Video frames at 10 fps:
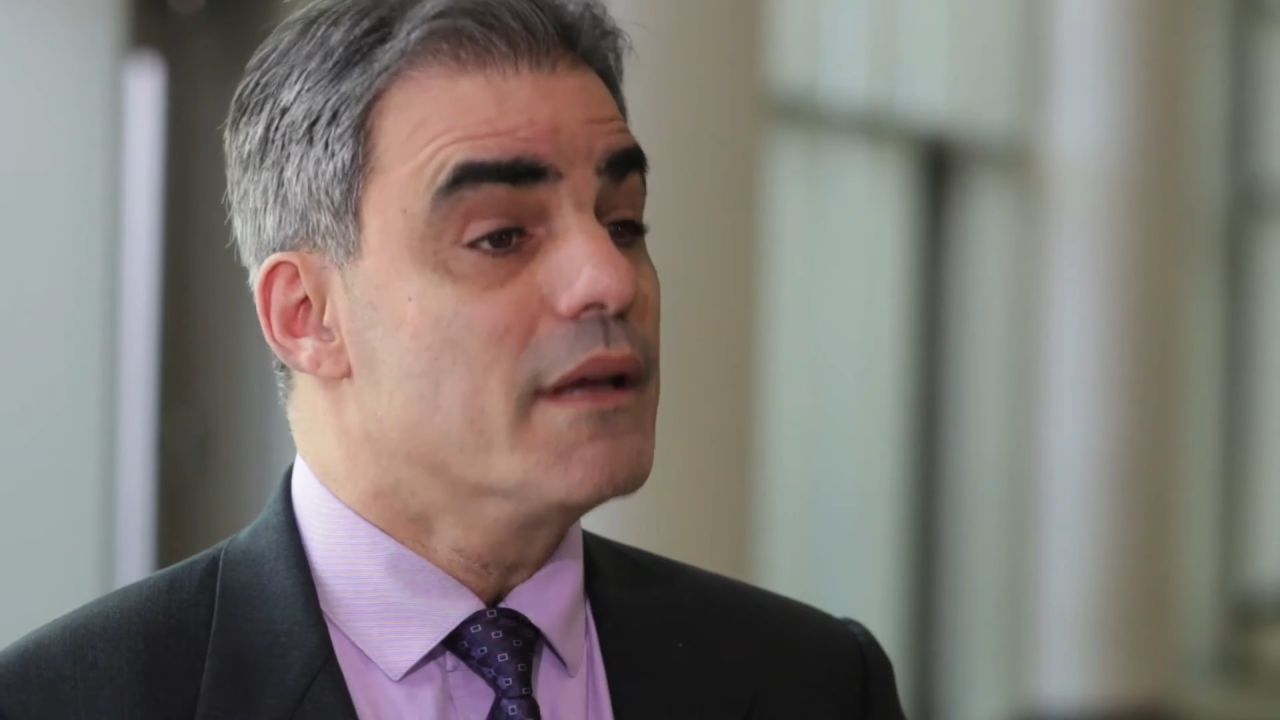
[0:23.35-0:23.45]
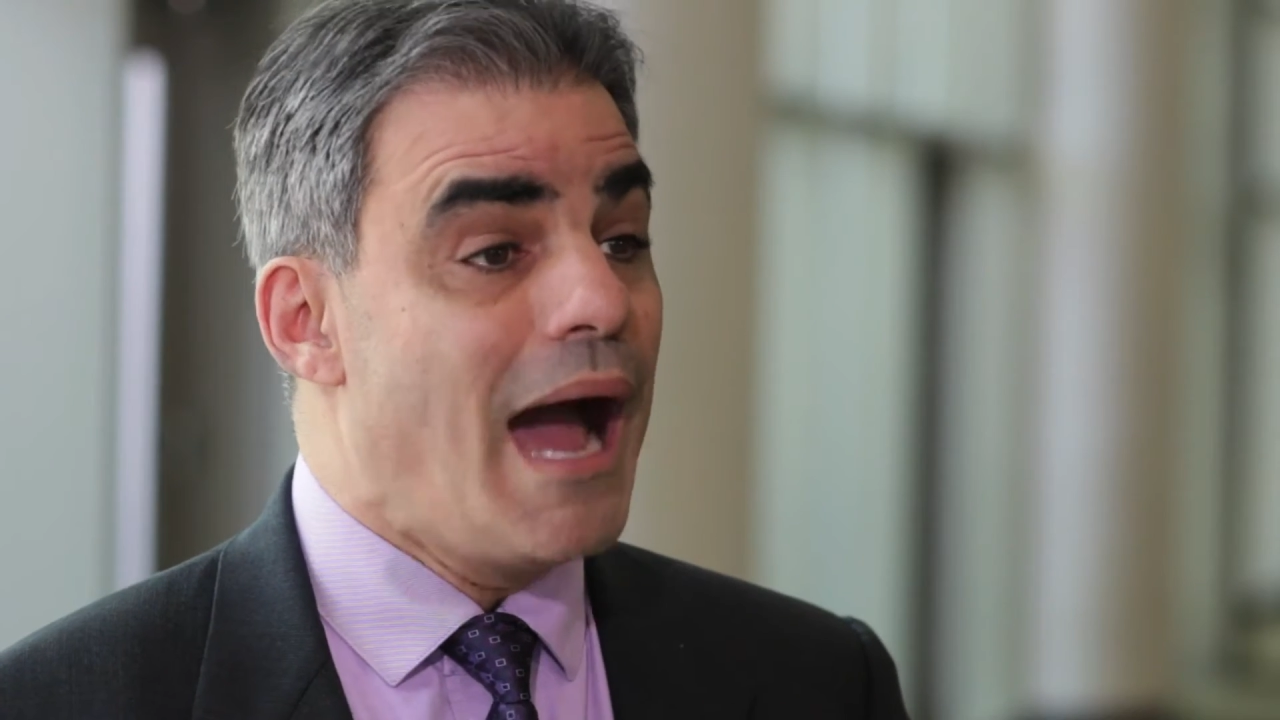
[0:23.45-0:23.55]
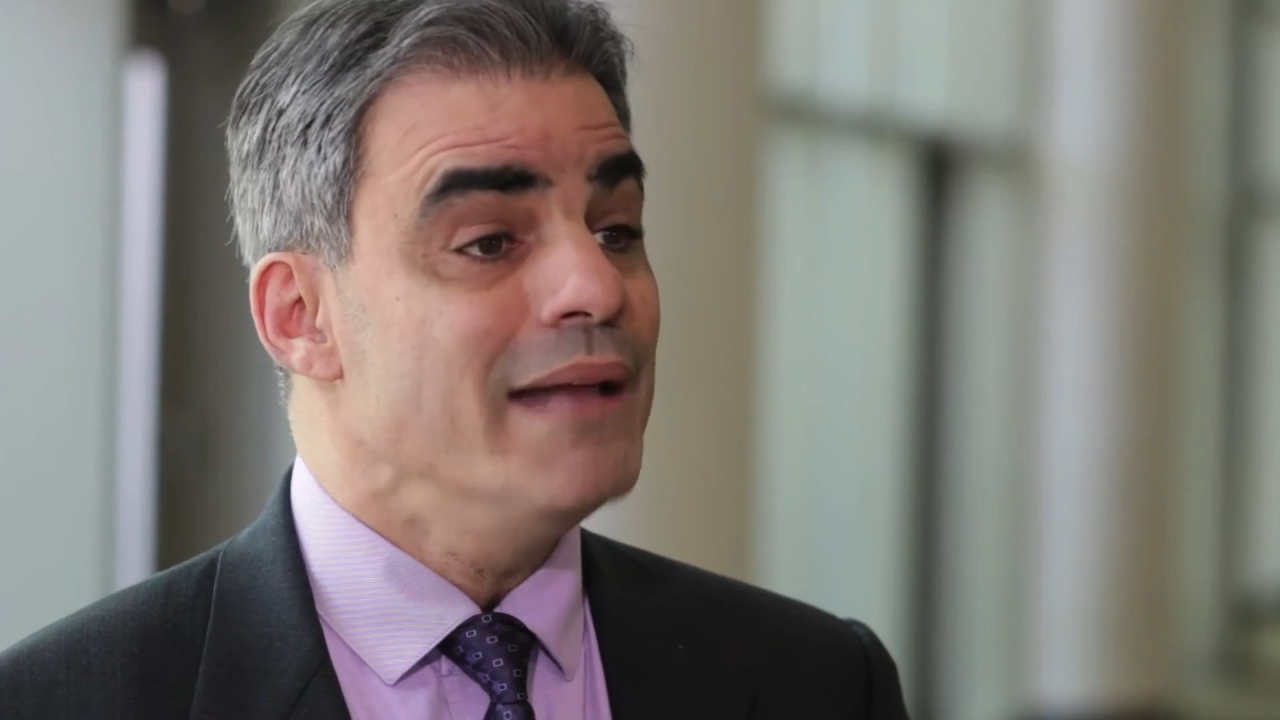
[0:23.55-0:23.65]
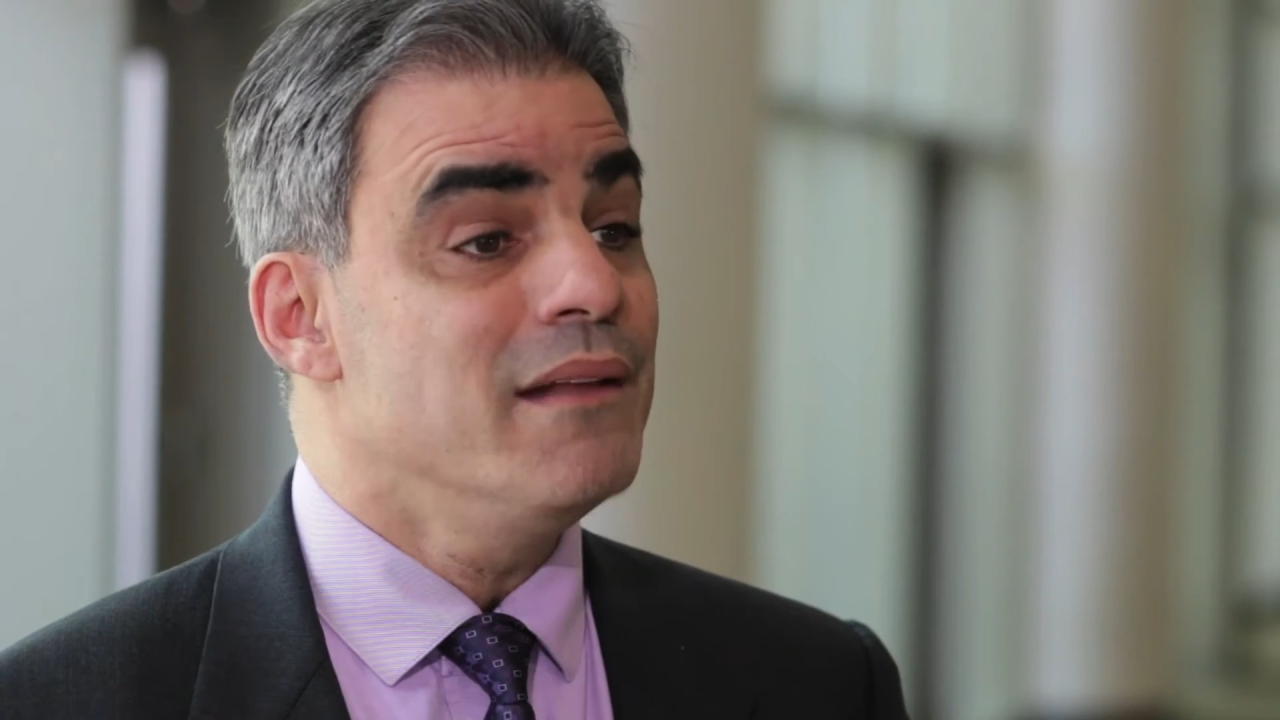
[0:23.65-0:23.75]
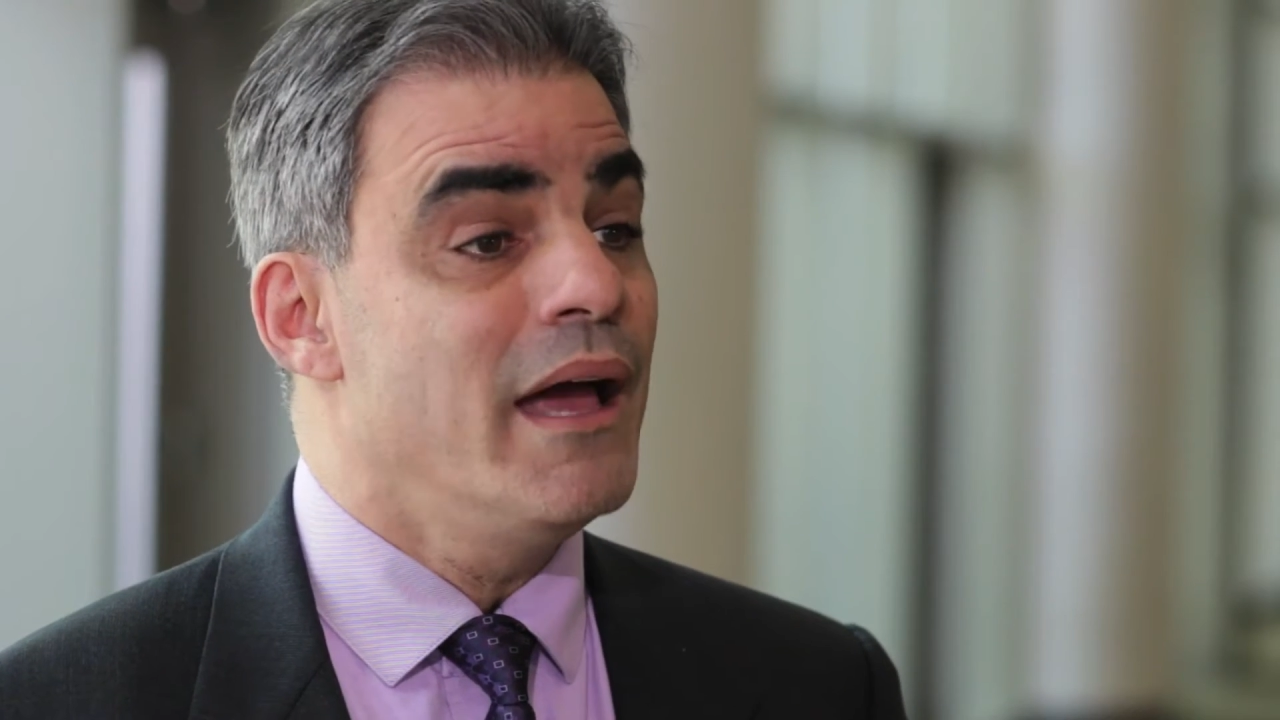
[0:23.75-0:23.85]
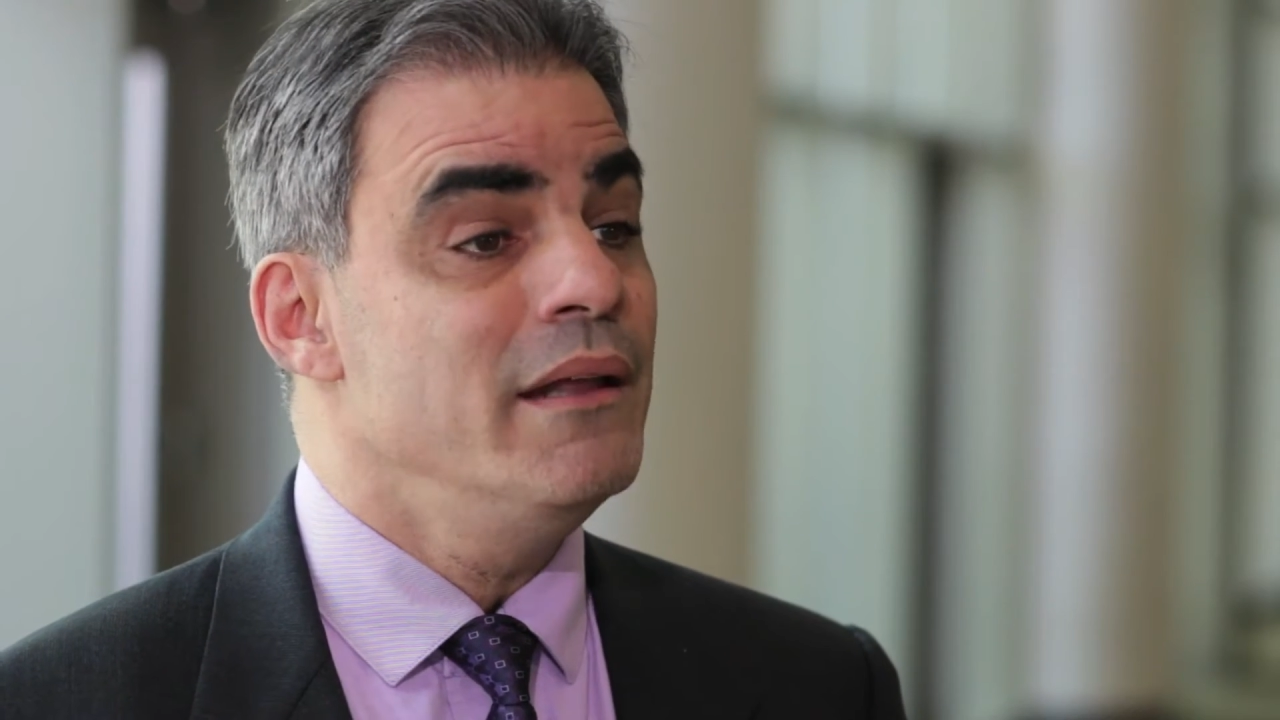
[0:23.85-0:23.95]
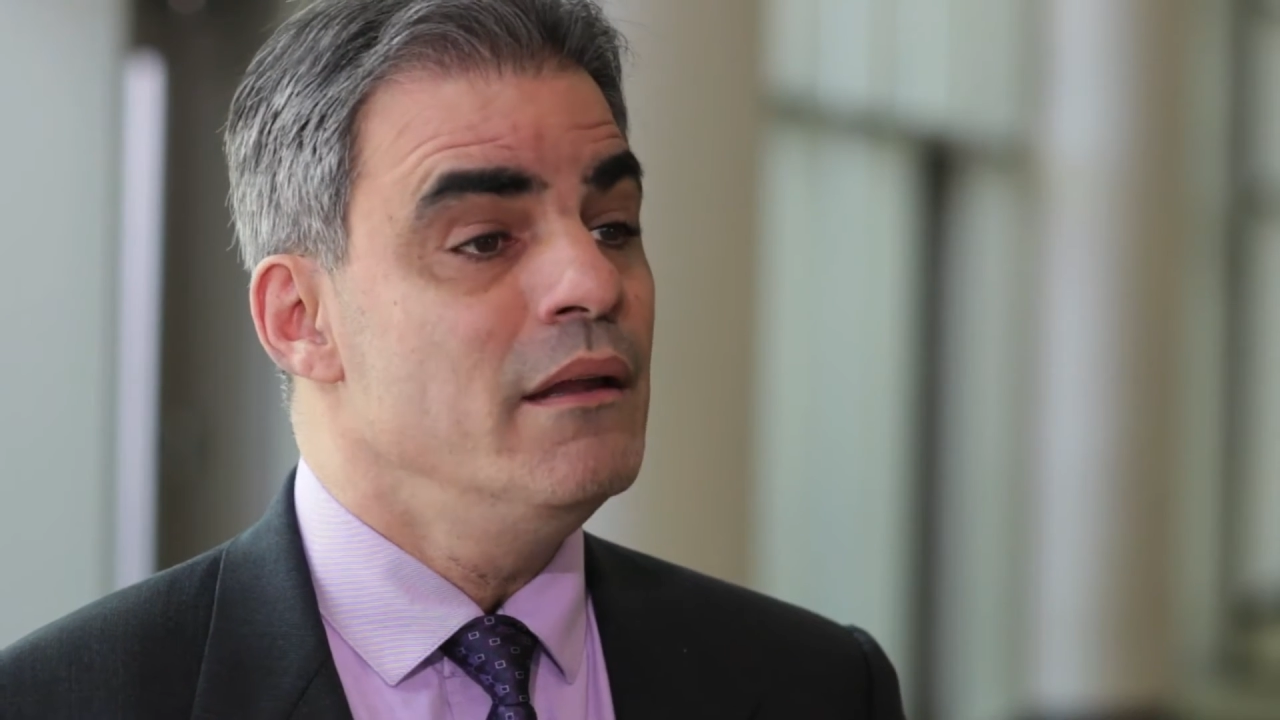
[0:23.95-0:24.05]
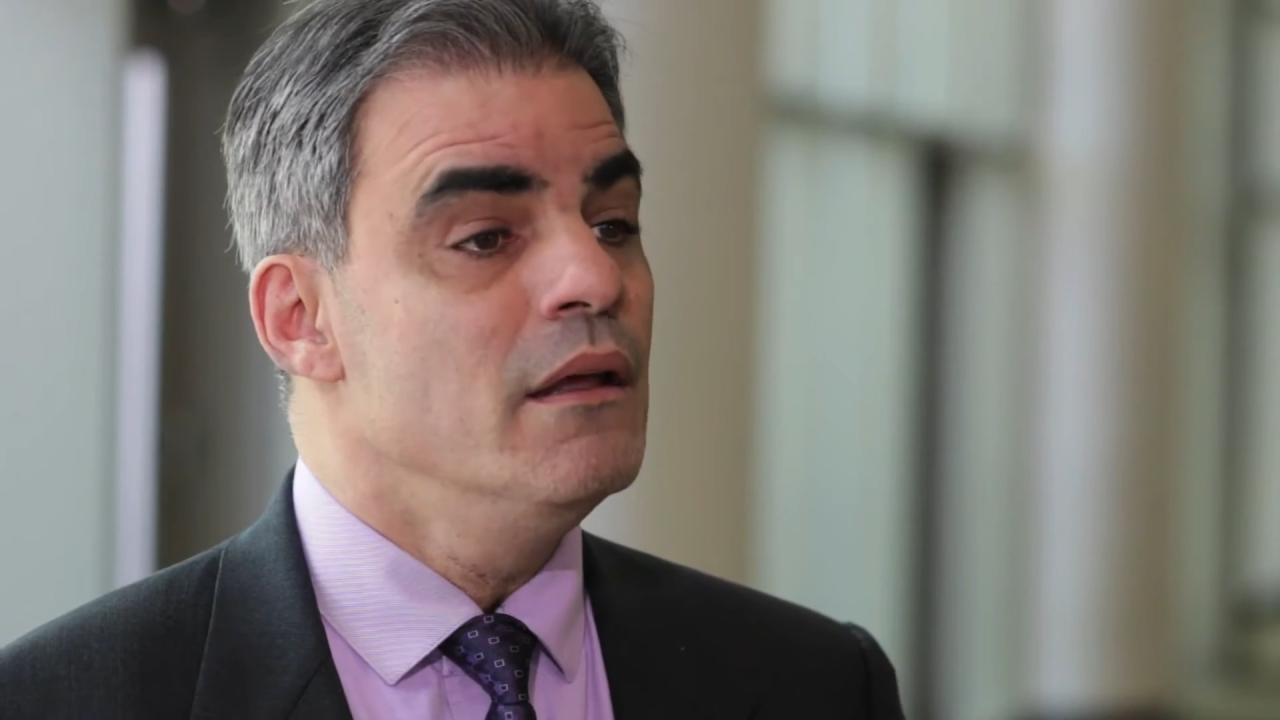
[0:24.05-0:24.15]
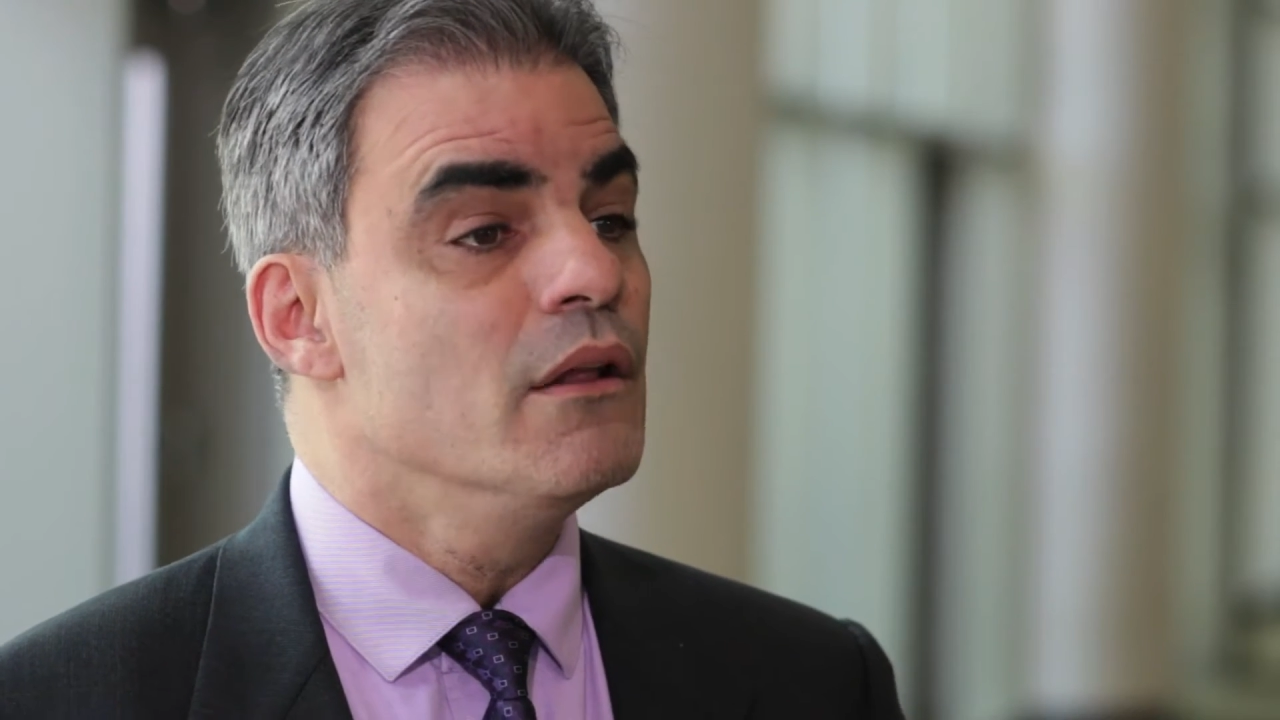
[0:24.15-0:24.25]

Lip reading: guideline